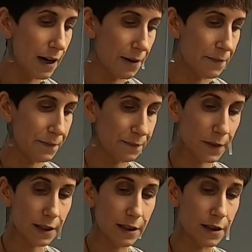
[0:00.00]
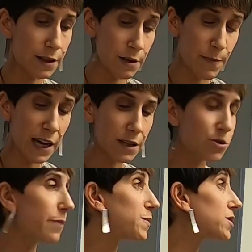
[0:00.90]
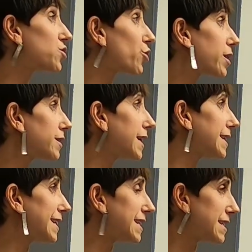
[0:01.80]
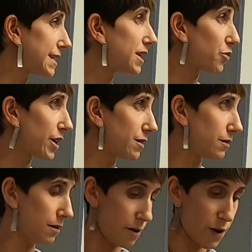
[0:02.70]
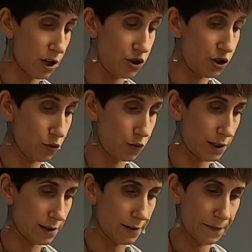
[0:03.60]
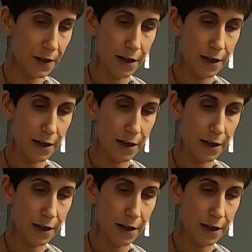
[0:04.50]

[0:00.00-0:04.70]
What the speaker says: The manuscript circulated in secret among Jews.